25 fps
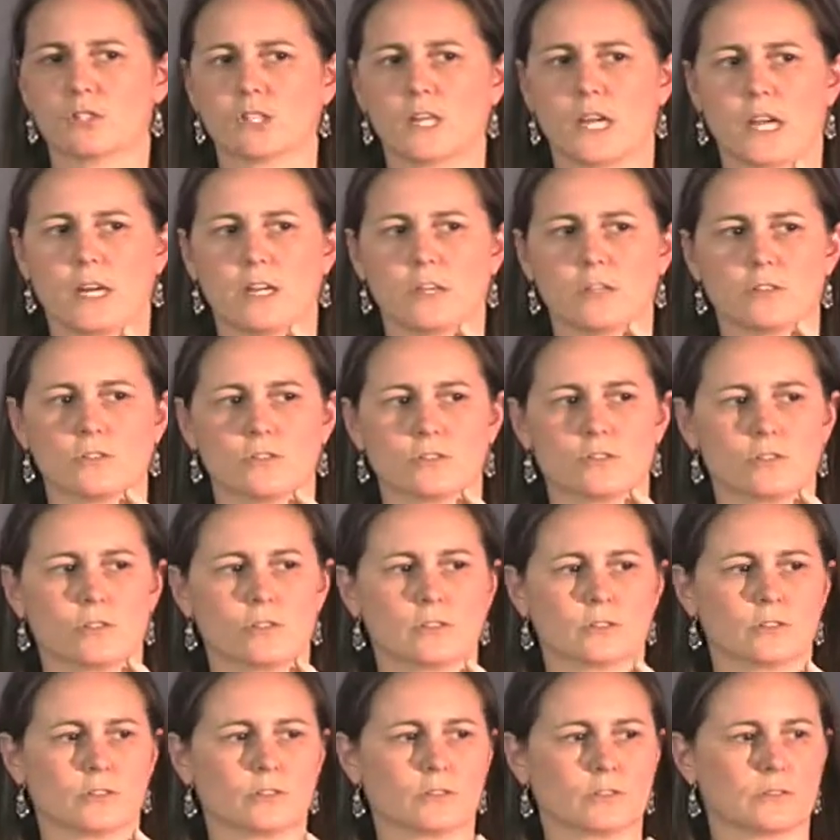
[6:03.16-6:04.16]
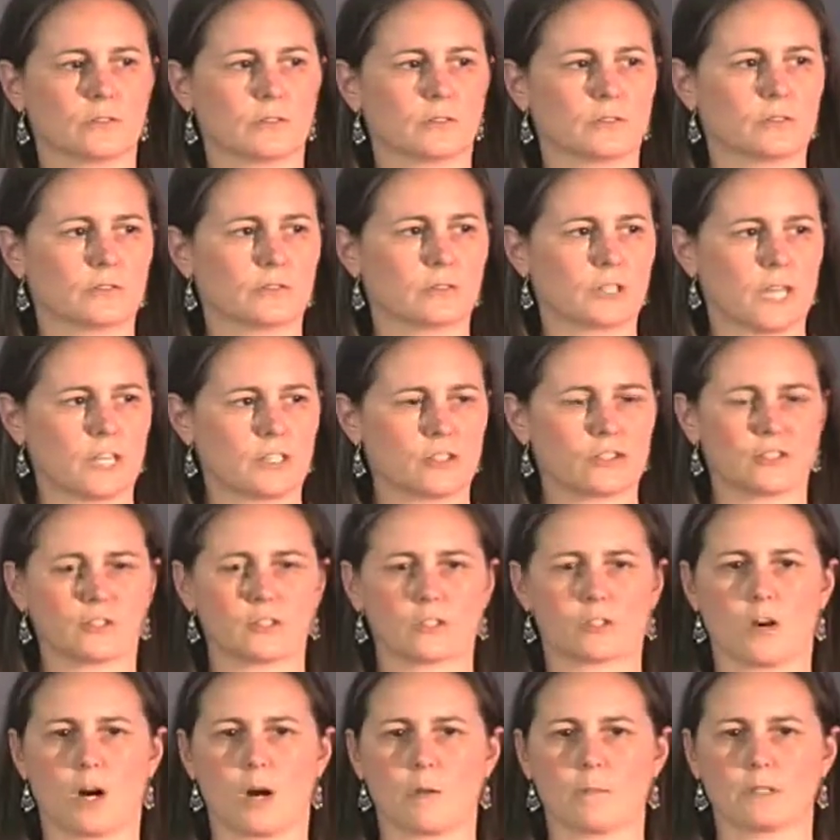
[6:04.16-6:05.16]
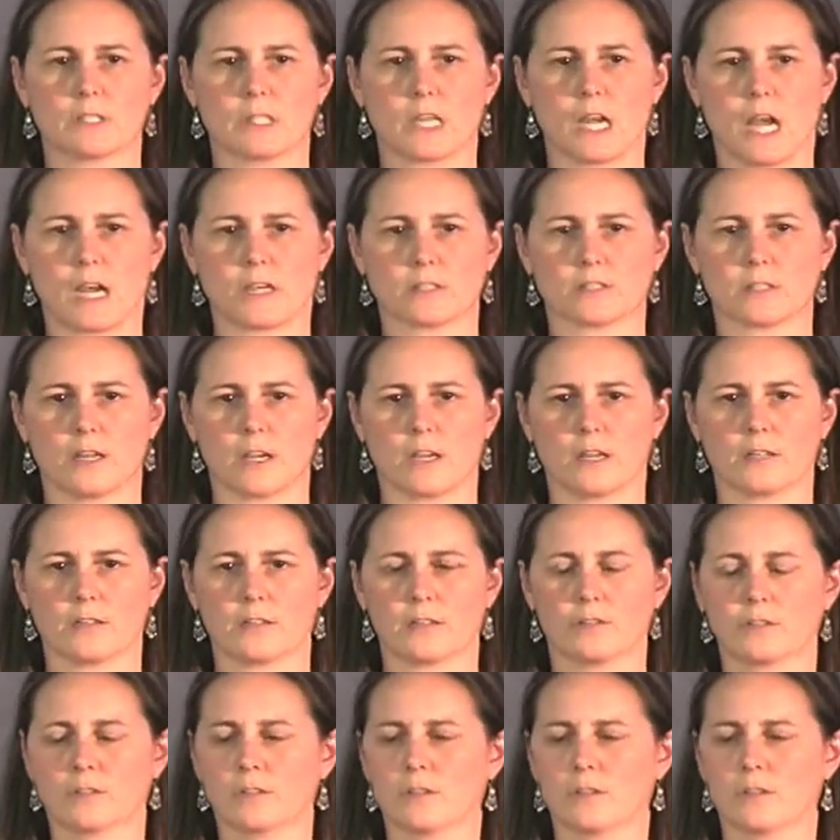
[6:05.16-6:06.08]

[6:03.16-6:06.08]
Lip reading: changes in carbon dioxide.